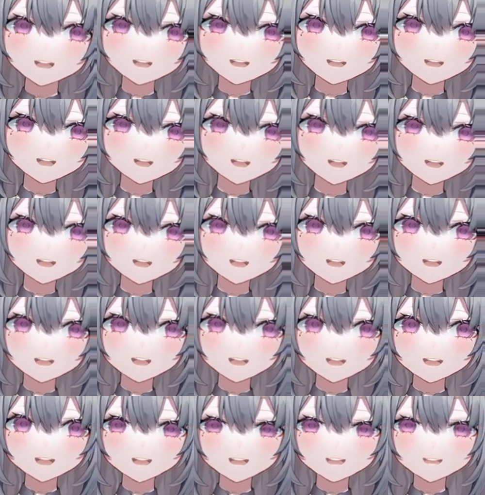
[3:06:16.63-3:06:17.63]
Don't worry
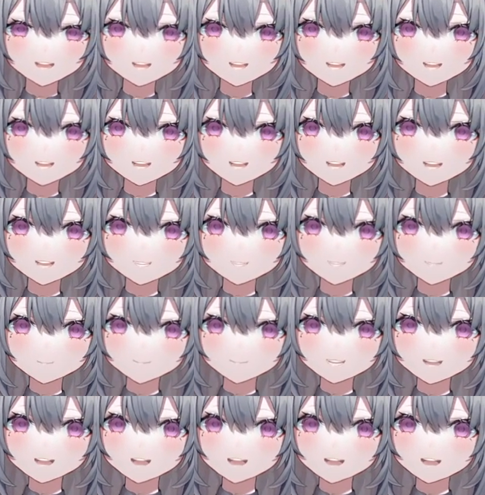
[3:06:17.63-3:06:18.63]
about it. I can oh
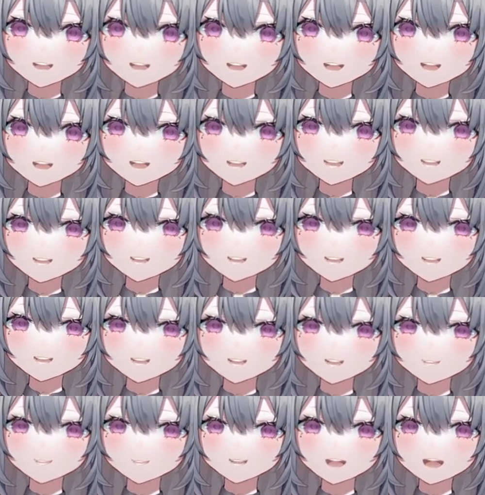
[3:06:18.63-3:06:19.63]
power my God. nap.
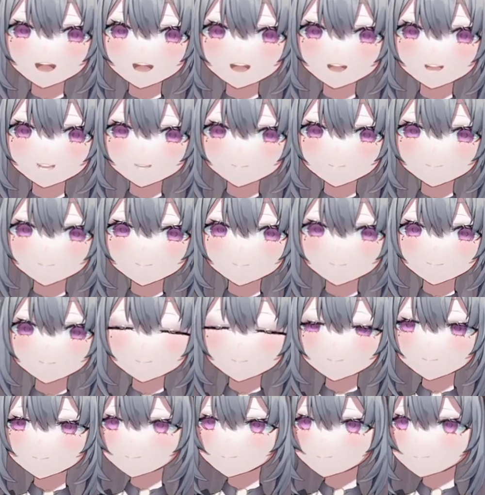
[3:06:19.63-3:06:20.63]
Okay. I can
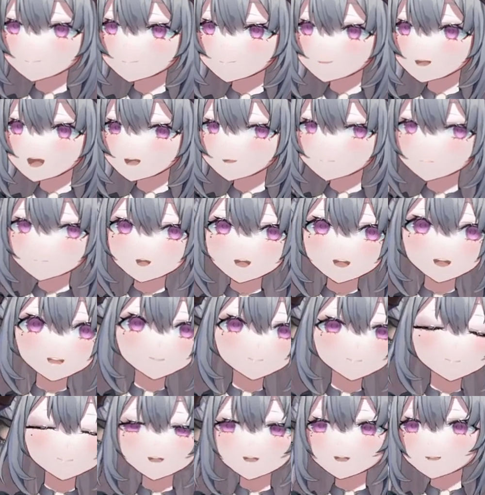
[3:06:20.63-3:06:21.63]
power nap. I
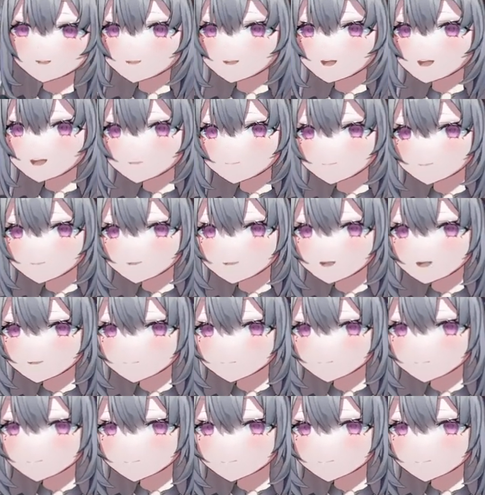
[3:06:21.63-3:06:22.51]
pause. I'm gonna save. Hold on.